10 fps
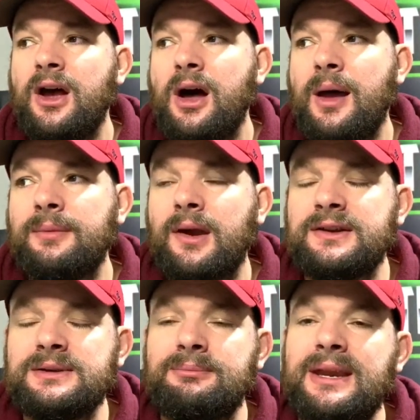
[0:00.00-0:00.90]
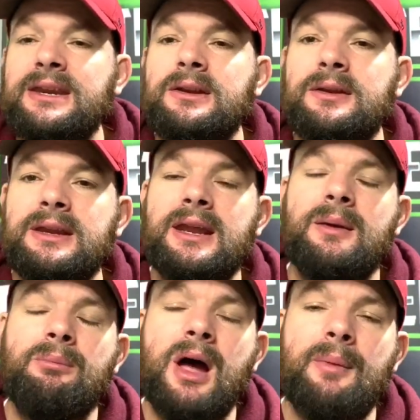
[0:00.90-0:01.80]
I'm going to make
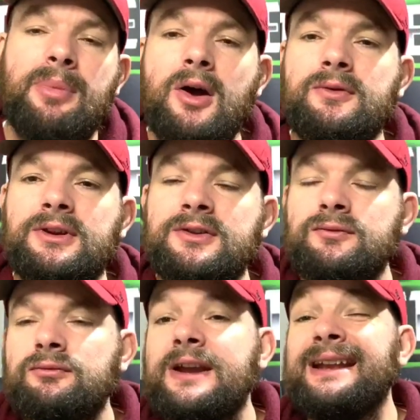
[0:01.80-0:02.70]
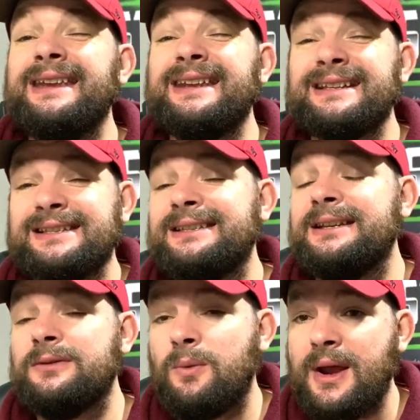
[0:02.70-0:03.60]
my opponent really
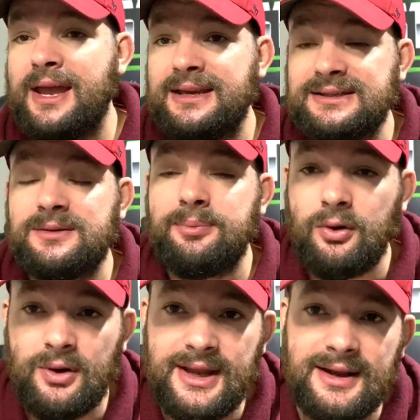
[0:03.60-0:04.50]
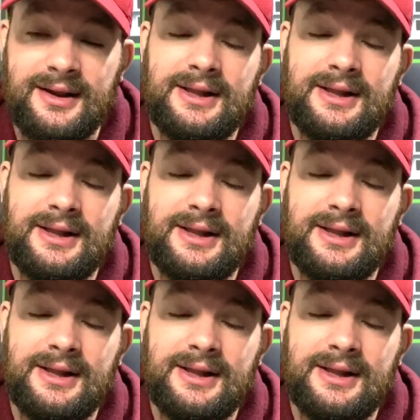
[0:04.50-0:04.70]
consider where he's deploying,